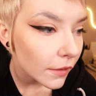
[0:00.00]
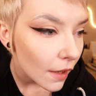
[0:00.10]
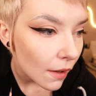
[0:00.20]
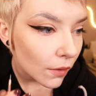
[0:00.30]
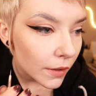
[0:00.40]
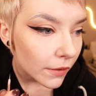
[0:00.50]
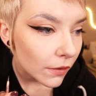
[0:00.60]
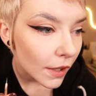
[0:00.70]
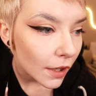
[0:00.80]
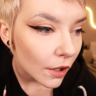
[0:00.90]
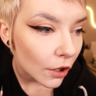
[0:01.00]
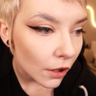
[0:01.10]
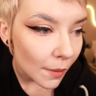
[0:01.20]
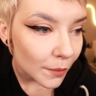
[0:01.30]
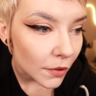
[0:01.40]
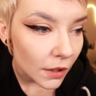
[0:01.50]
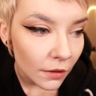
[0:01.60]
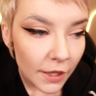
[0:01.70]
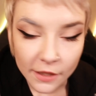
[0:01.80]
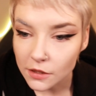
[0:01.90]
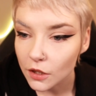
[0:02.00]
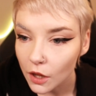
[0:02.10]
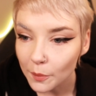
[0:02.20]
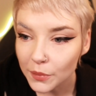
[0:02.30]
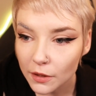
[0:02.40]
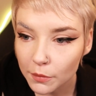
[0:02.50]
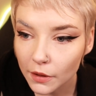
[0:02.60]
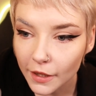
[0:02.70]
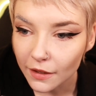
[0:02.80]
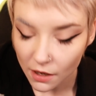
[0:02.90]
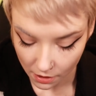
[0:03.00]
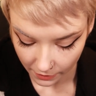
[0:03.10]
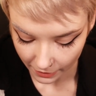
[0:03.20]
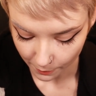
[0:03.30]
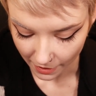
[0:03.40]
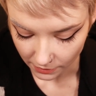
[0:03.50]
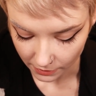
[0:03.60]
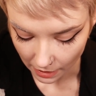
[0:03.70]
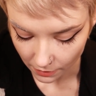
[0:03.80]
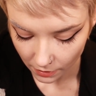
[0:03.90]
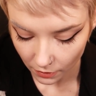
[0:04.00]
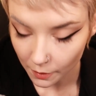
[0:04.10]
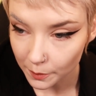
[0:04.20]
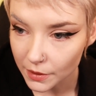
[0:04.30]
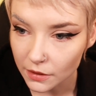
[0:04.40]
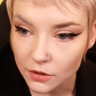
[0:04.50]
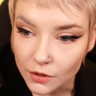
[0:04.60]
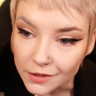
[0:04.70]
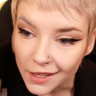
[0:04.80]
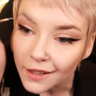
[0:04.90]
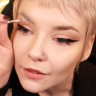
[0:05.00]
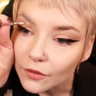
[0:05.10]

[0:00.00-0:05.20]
tell it's like clumpy. It's clumpy, but like not like mascara clumpy. It's just kind of